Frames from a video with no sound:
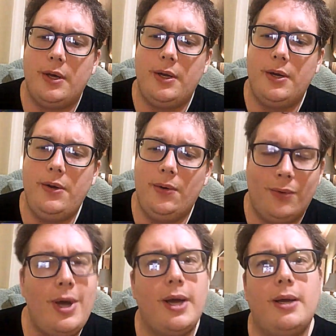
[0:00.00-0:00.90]
you know, you're
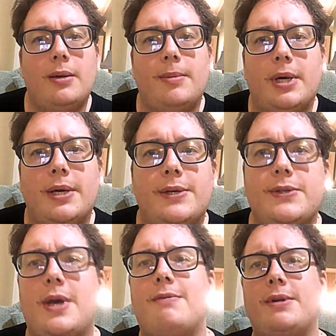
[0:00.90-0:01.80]
right,
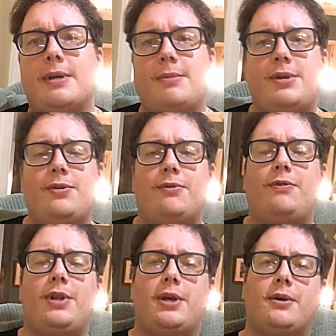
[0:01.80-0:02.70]
because every time I do a
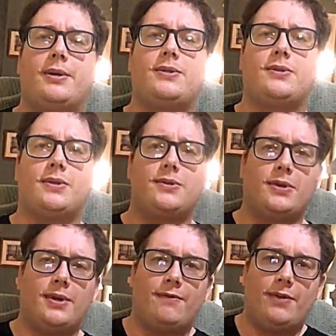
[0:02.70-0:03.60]
video, it's
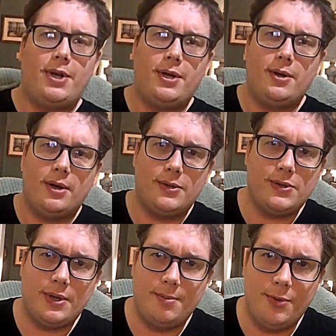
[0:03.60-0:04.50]
on
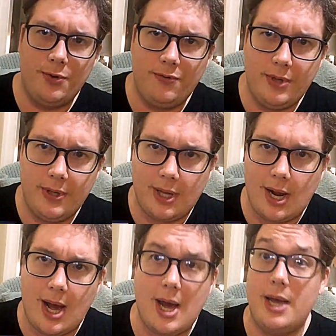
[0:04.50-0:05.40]
a movie
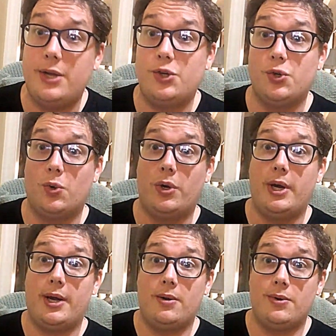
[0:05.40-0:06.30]
that I enjoy.
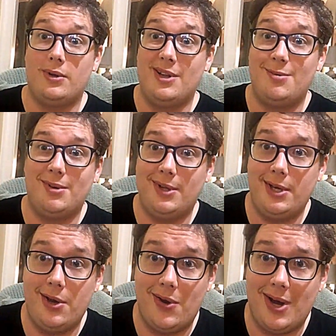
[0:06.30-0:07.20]
I don't deliberately
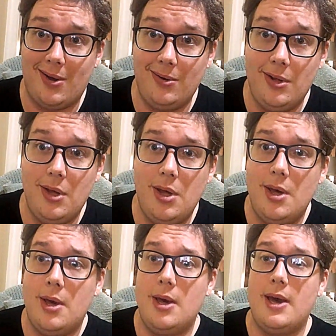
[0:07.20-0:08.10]
go out
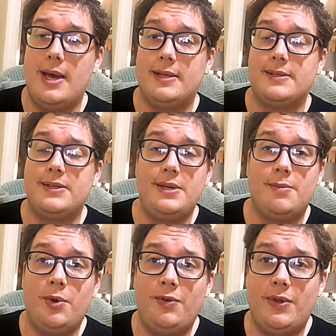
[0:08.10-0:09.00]
and see
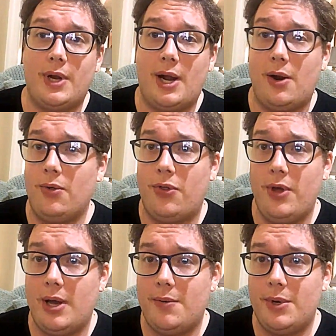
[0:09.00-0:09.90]
a movie that I don't
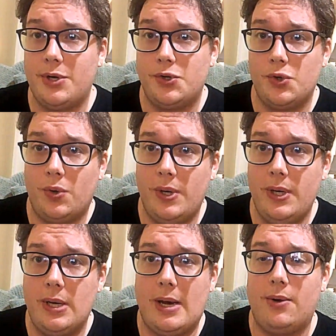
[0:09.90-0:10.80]
think I would
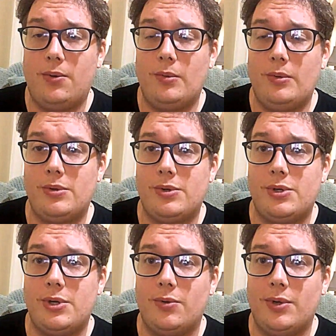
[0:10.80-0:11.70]
enjoy. I don't
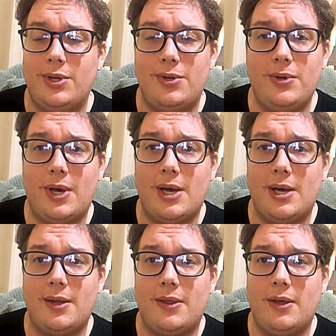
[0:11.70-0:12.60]
generally do that
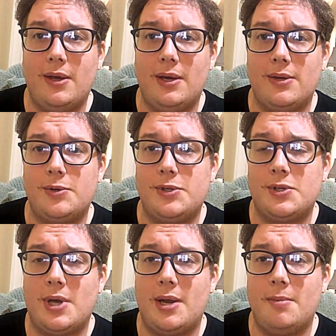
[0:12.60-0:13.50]
kind of thing. It would
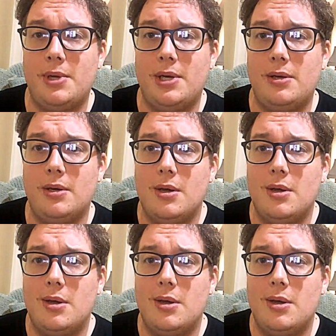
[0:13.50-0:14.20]
just kind of be